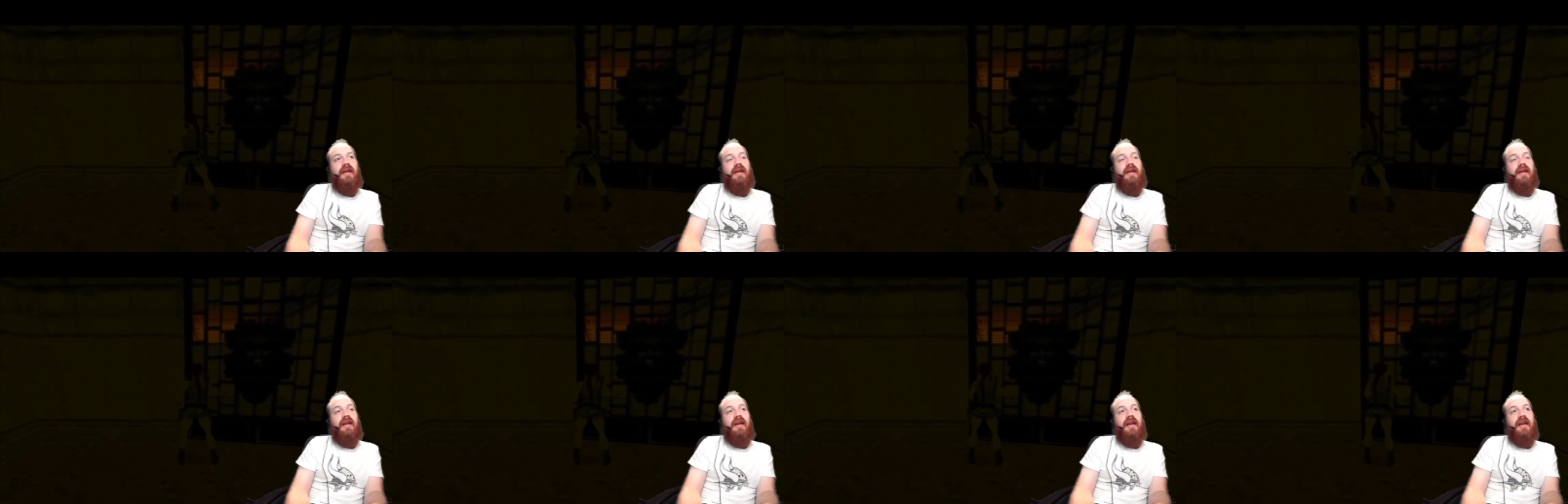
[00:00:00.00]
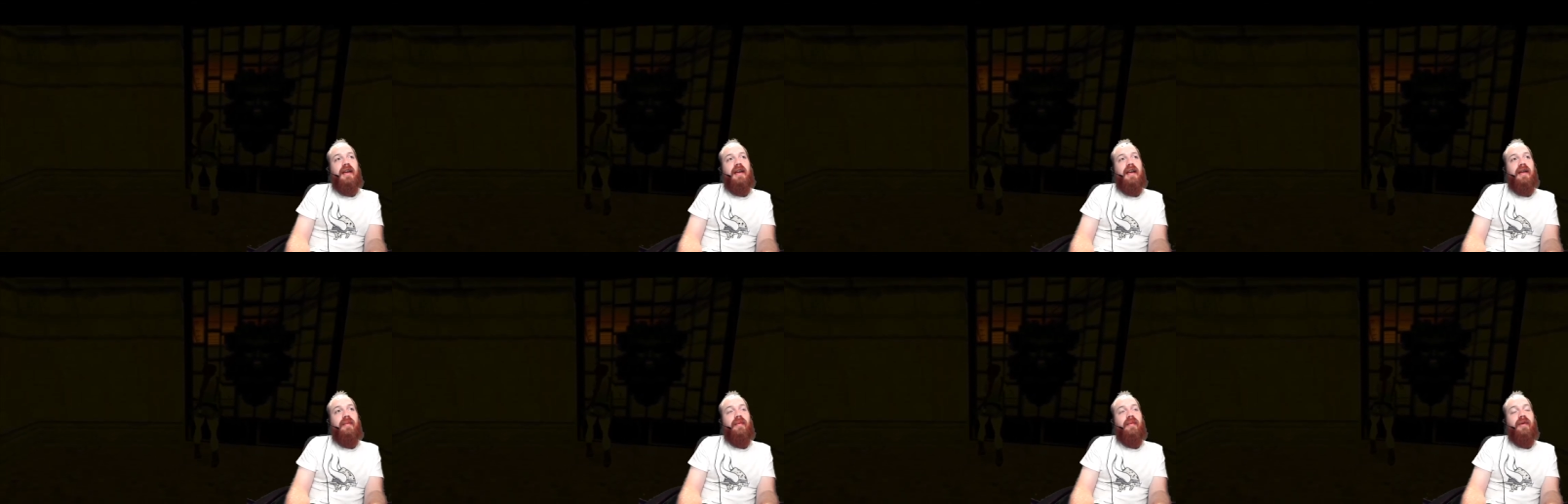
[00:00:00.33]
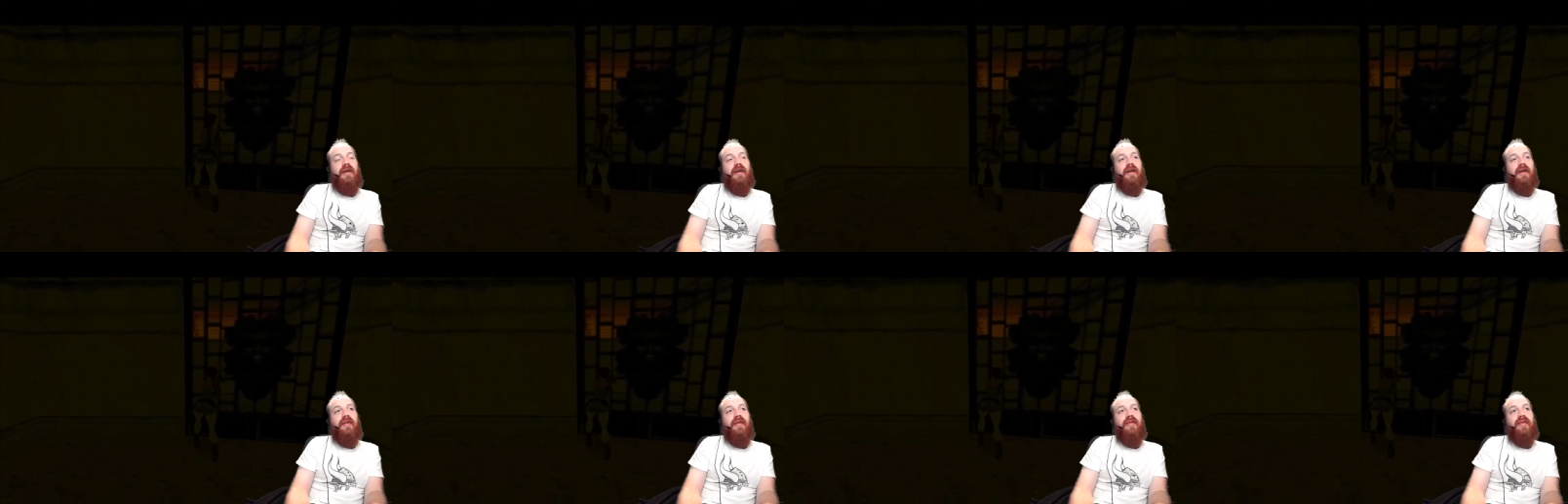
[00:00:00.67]
And we're going
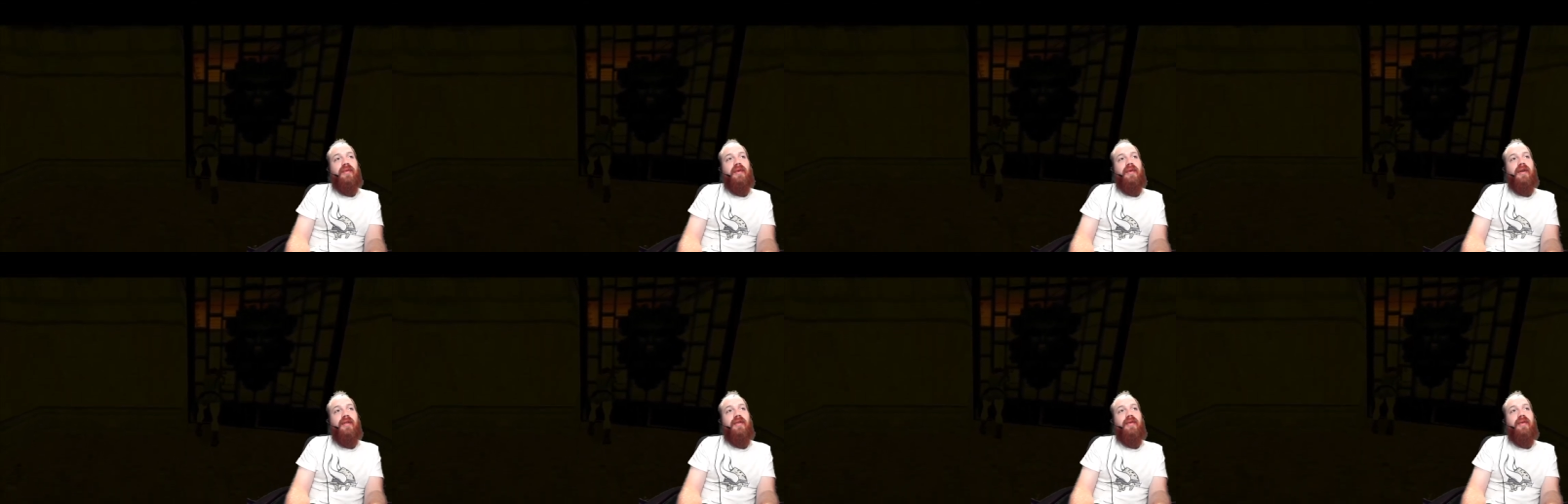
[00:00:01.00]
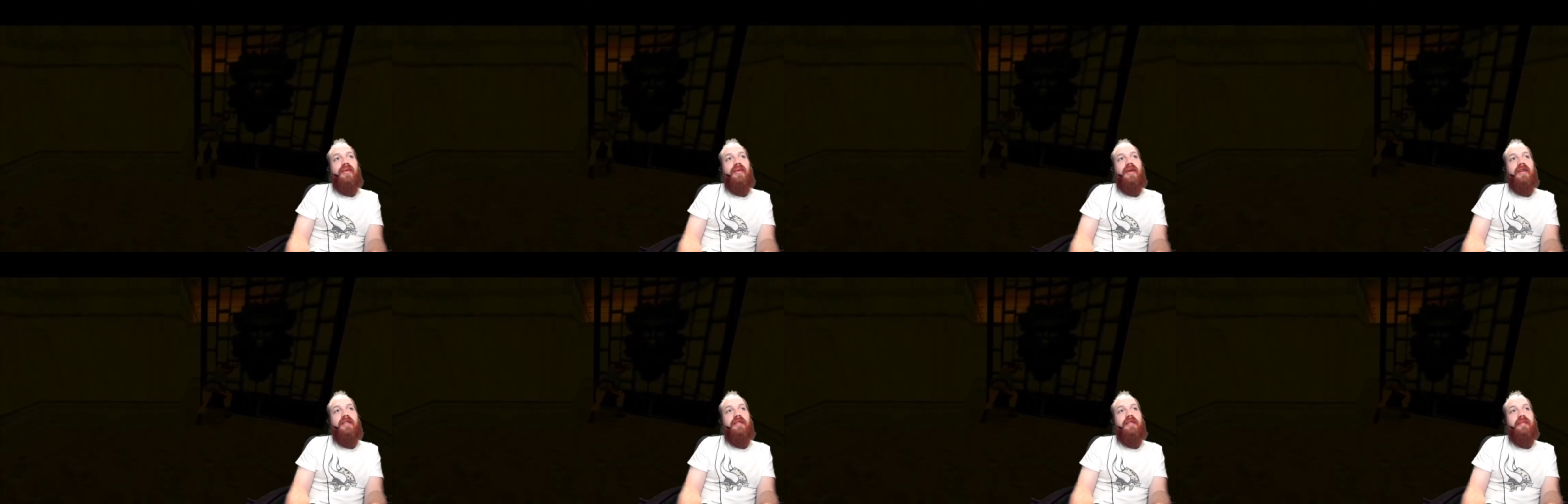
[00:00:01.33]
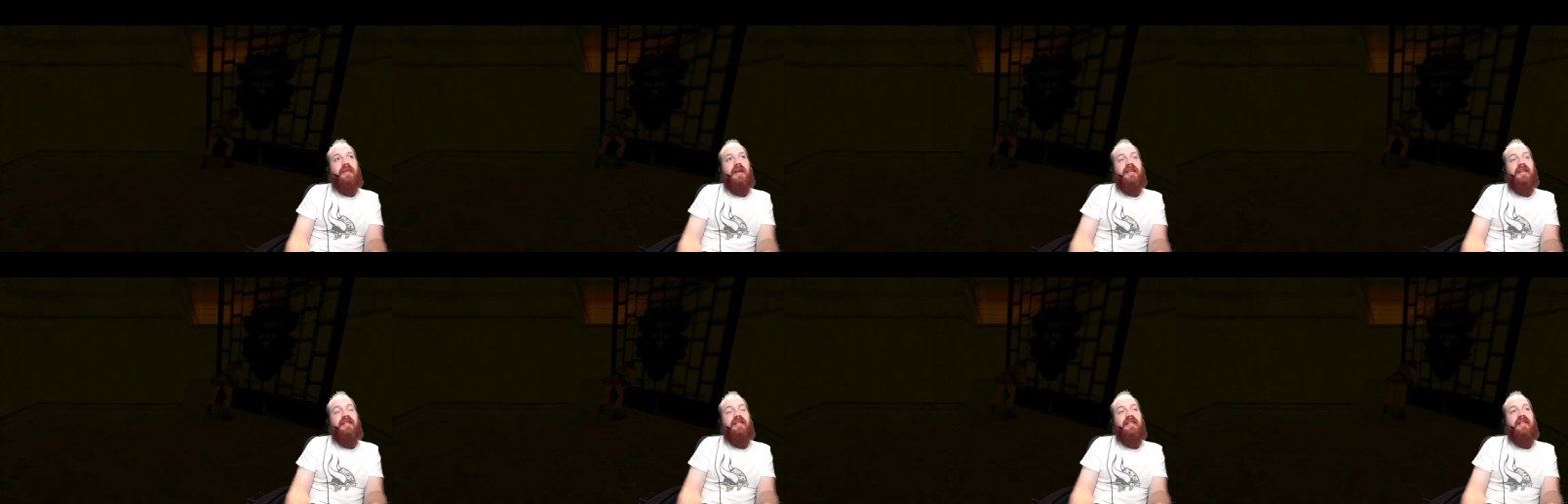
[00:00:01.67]
to go through another crawl
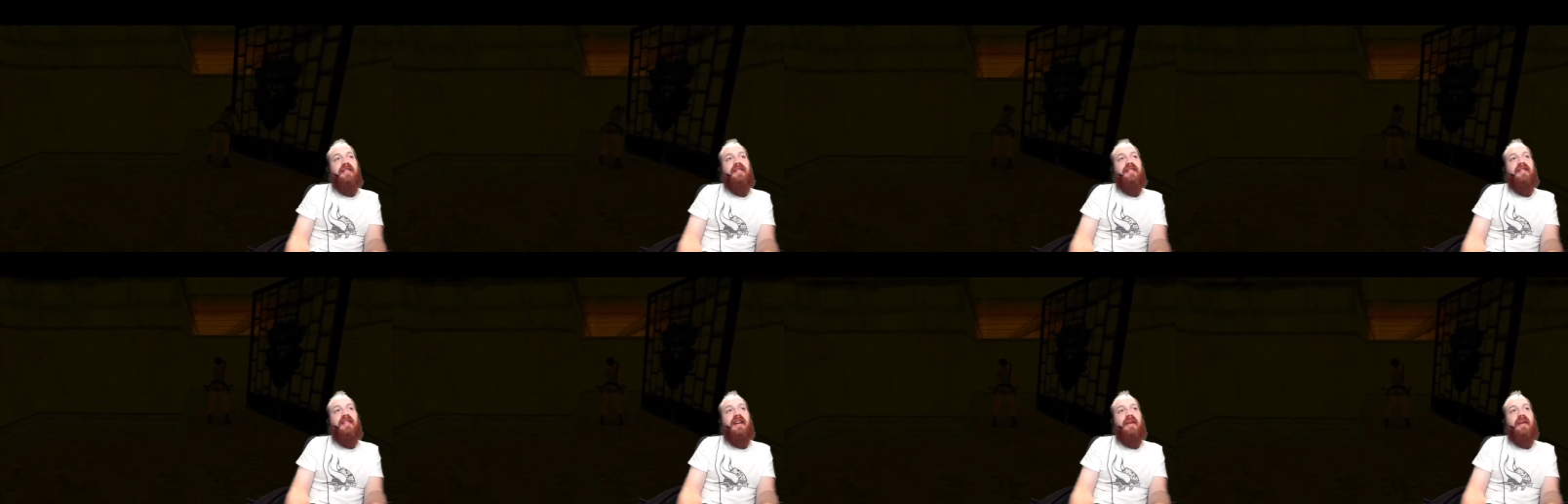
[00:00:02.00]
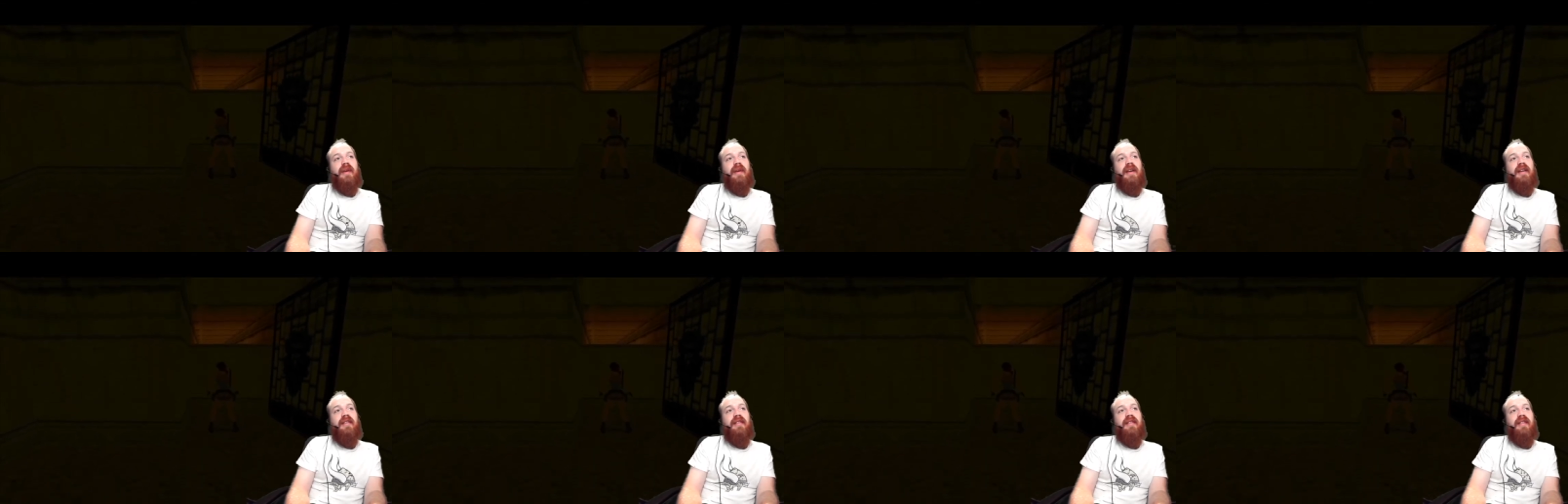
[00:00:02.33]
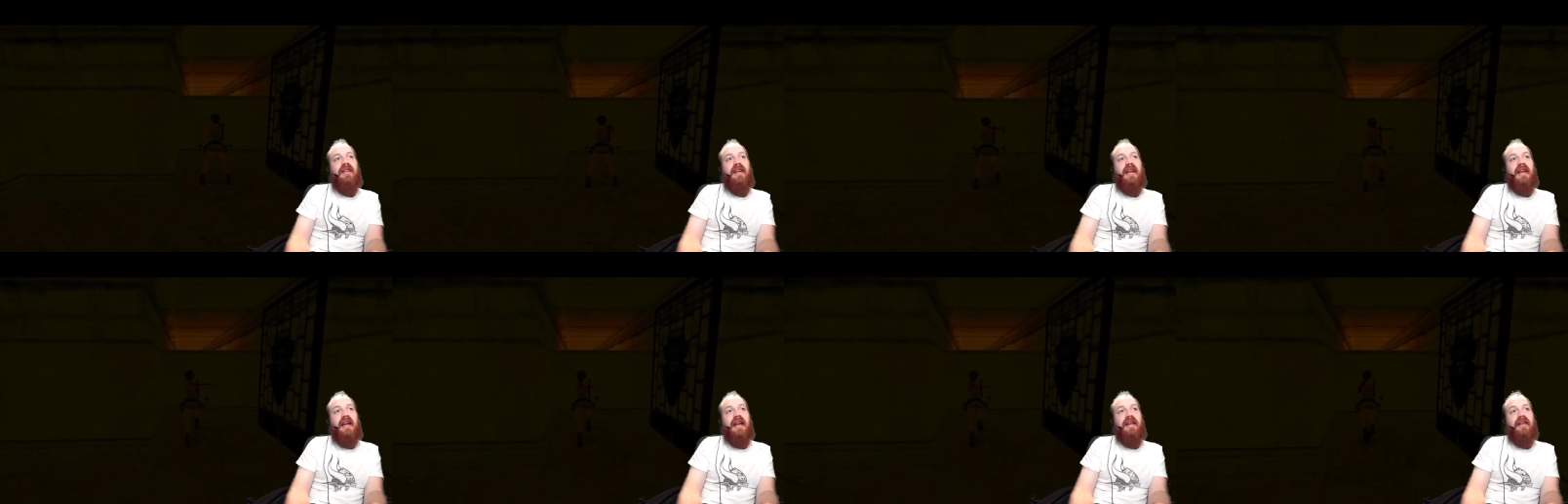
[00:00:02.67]
space, and this is how we get to the
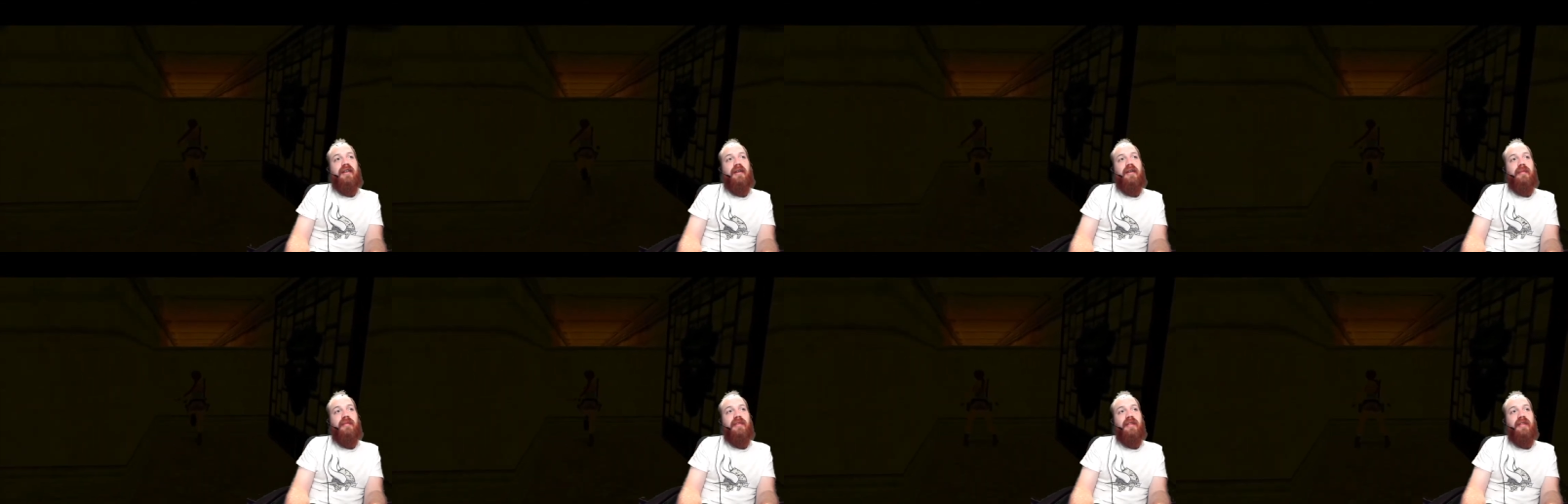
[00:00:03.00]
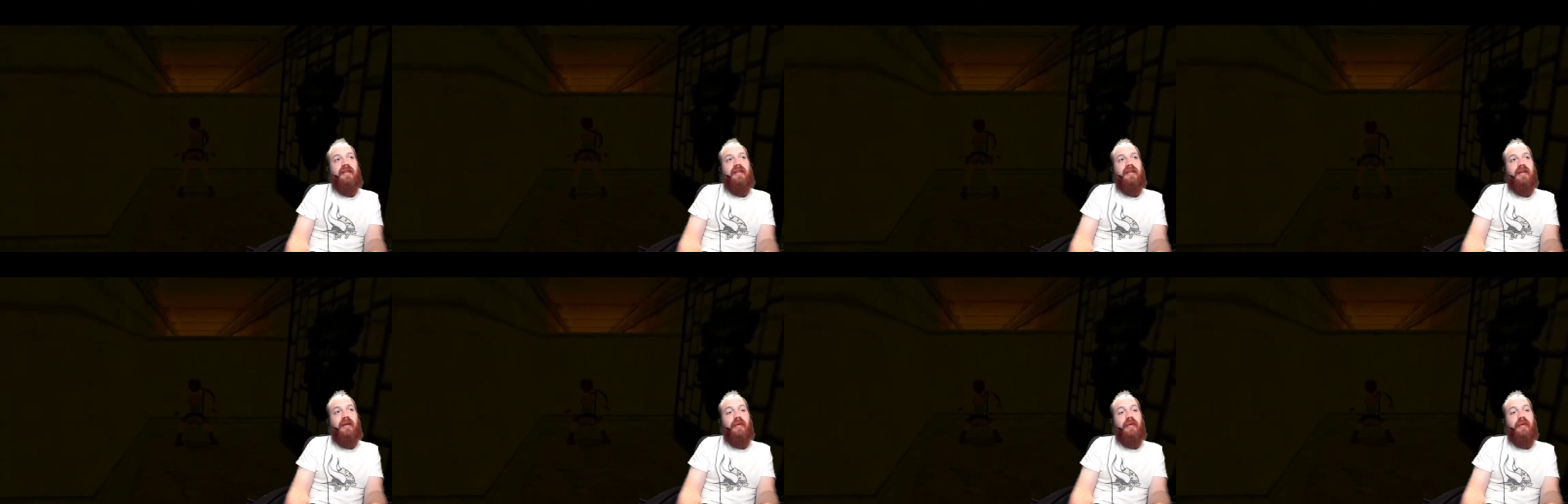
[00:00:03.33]
catacombs at the lower